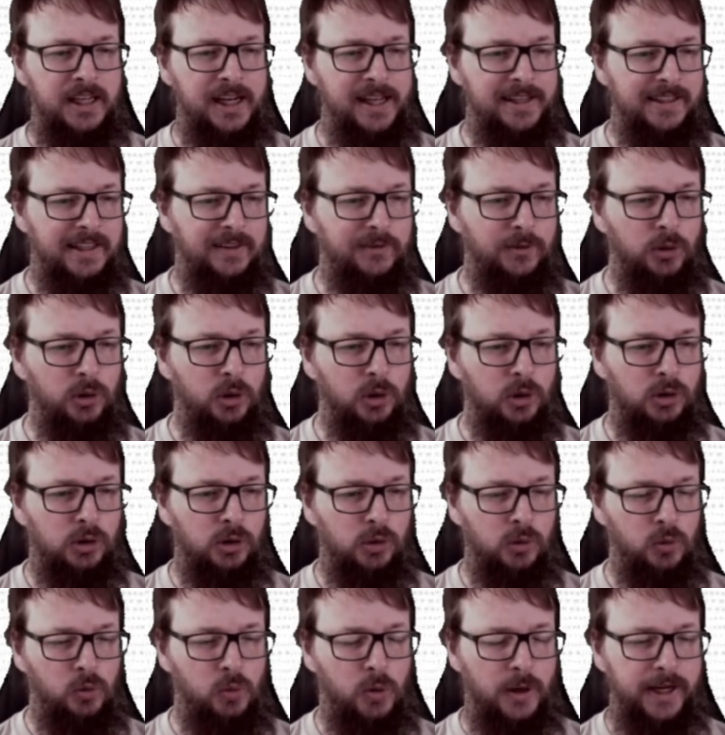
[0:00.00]
have a look to
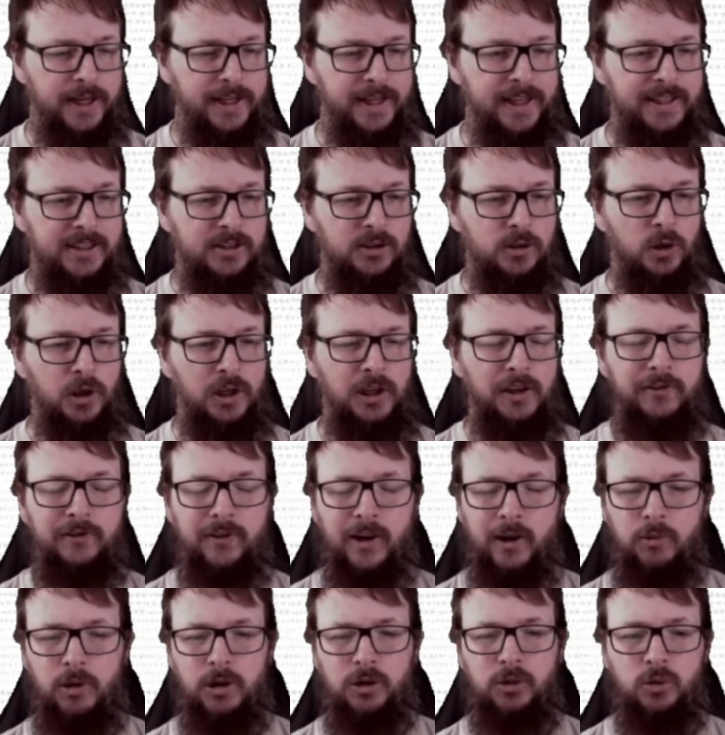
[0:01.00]
what it is. So if I want
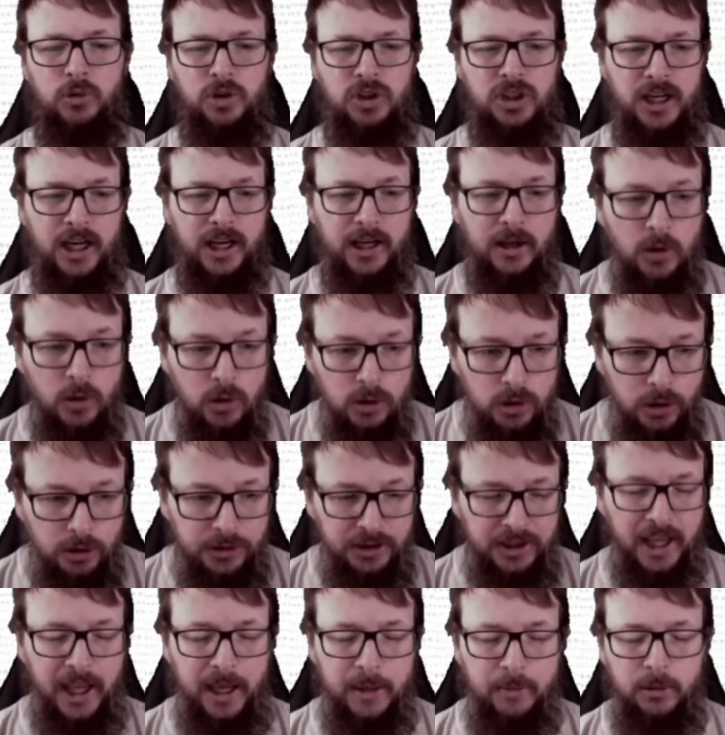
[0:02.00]
to check the
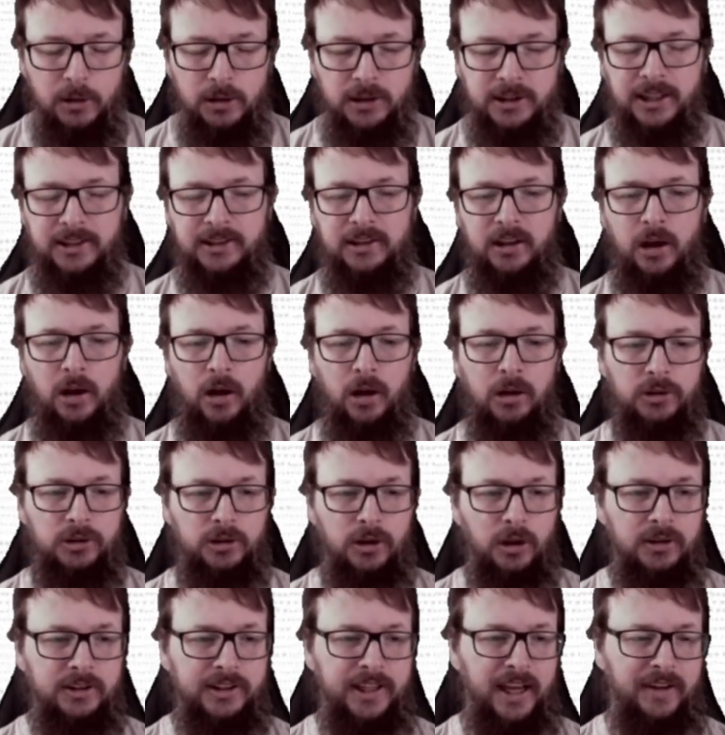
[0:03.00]
table that don't
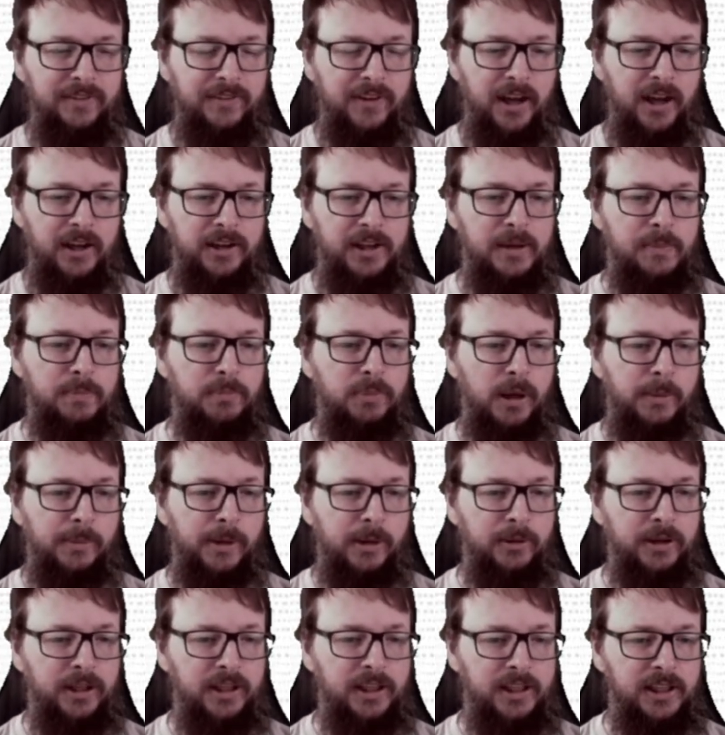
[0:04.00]
have any primary
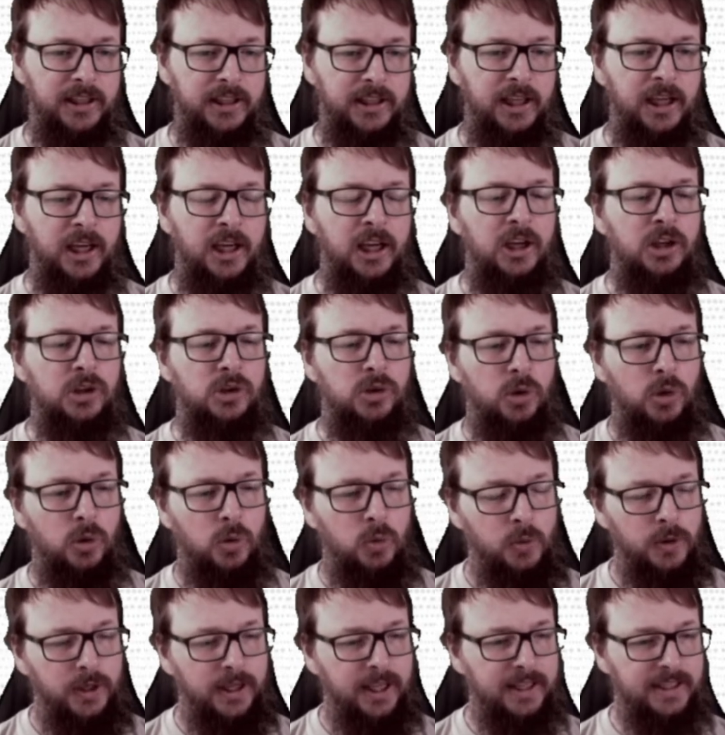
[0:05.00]
key, so we
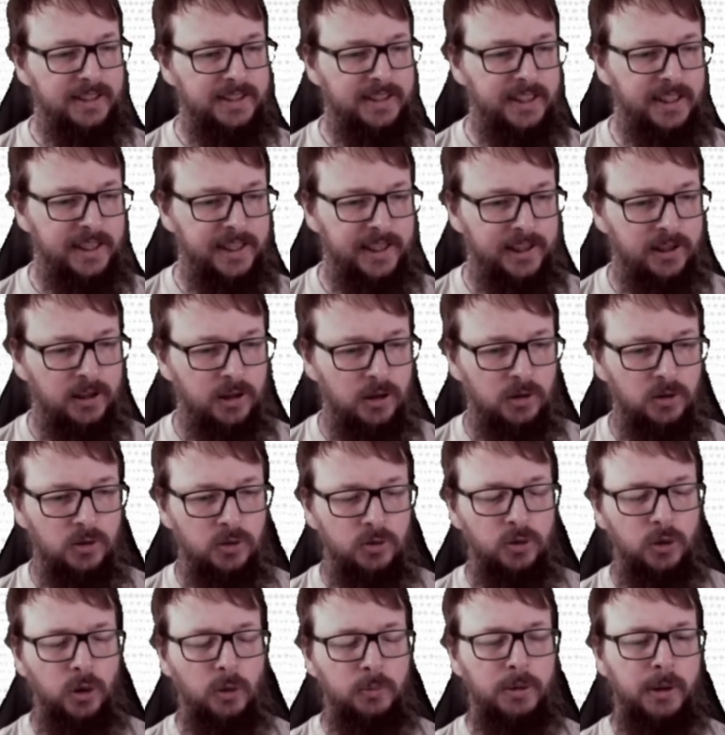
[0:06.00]
can see here, oh, no
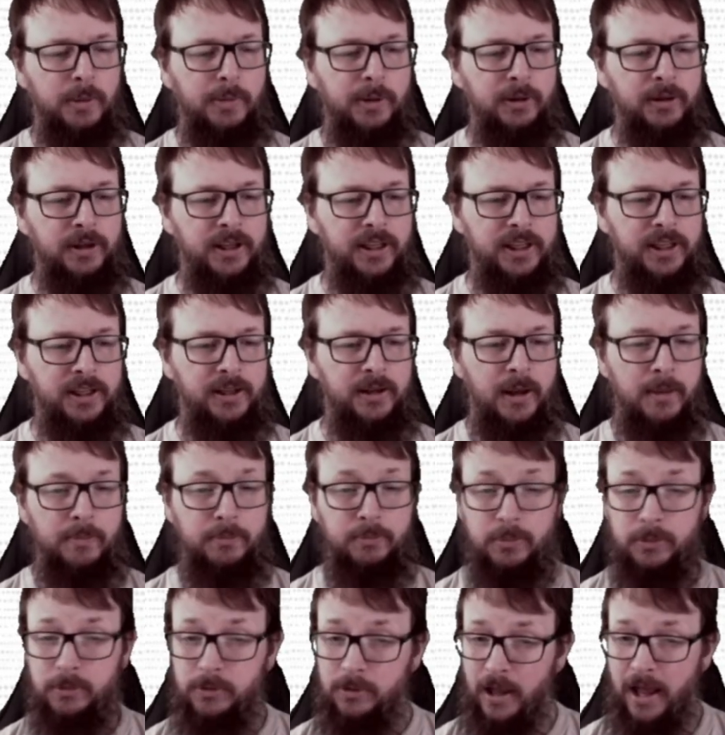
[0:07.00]
primary key. And
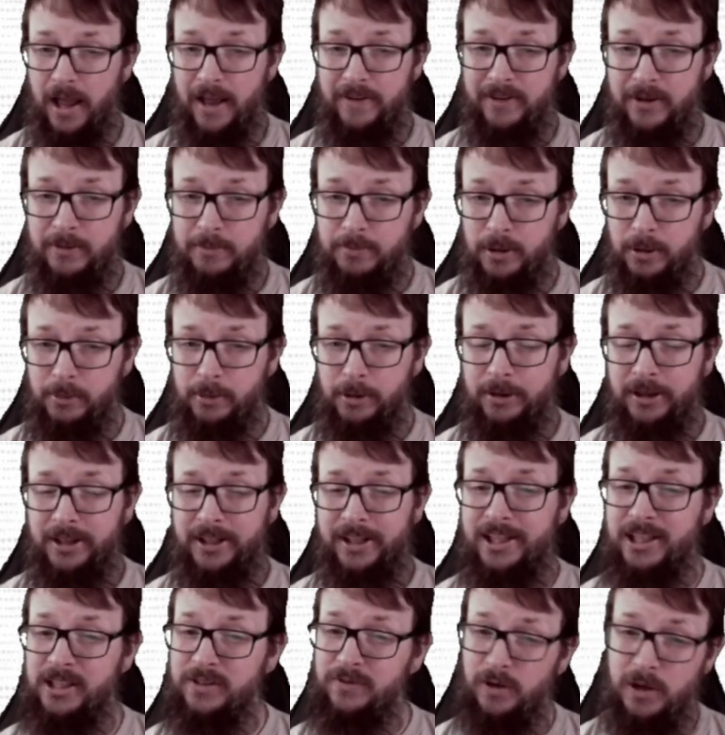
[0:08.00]
I think primary key is
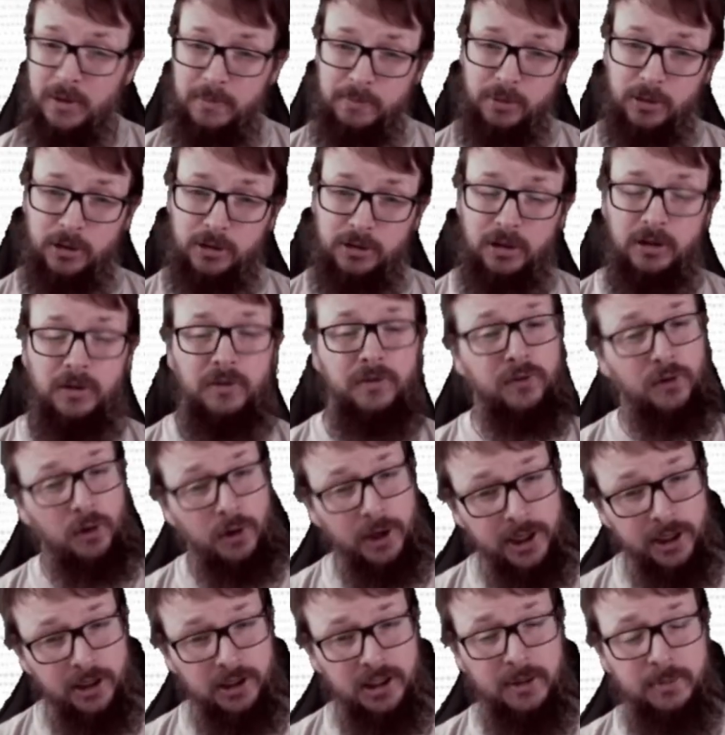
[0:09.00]
very important for
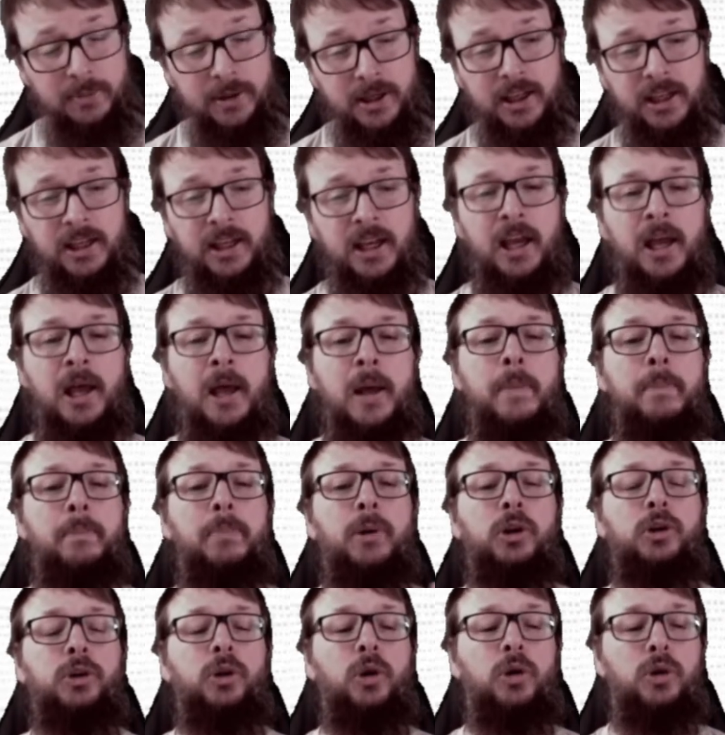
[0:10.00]
InnoDB, but
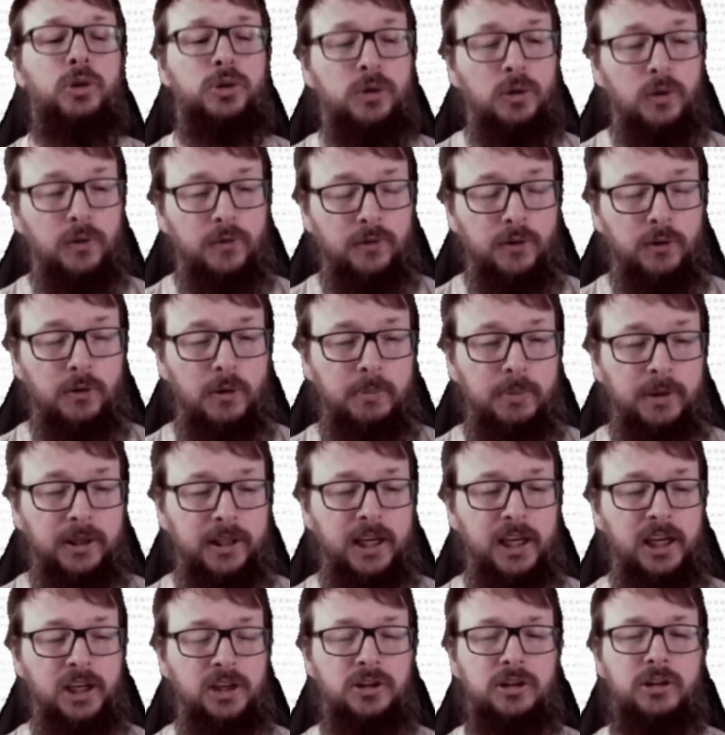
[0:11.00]
also for
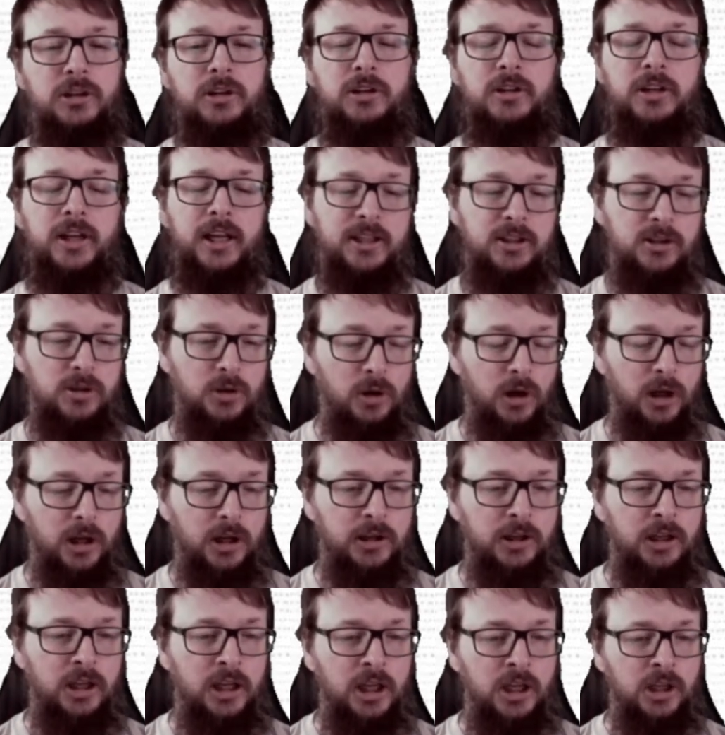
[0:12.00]
replication and so on.
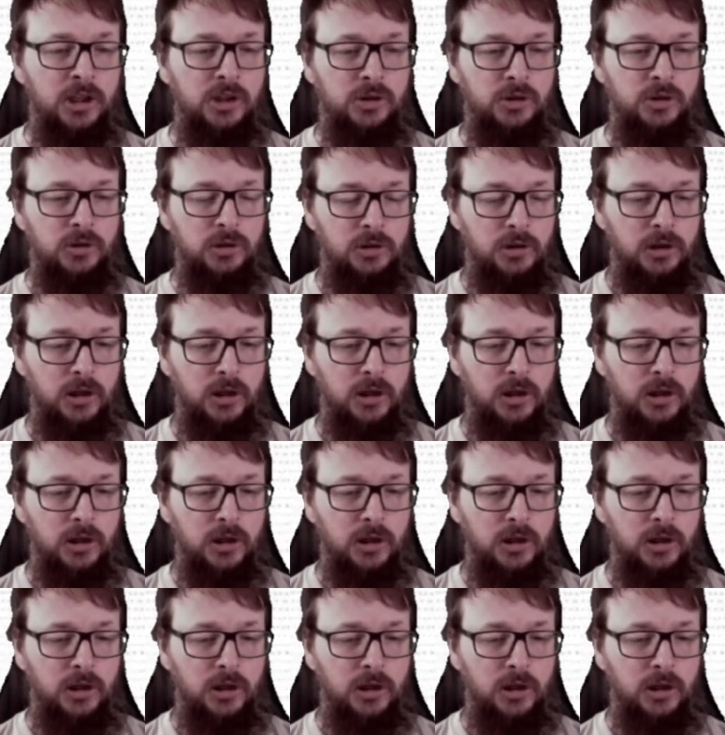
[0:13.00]
So